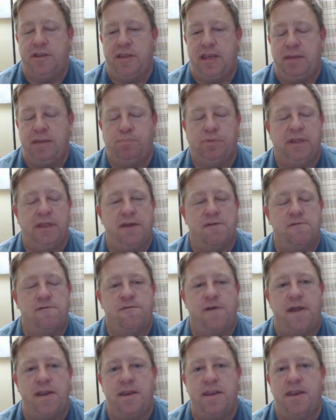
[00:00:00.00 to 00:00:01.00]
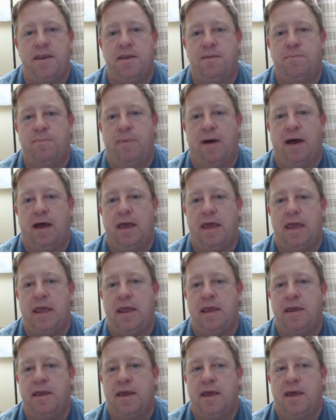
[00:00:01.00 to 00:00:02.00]
deeply offended
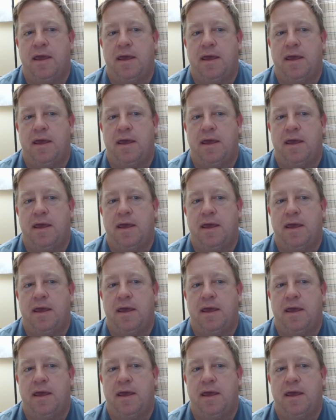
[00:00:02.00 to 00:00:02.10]
by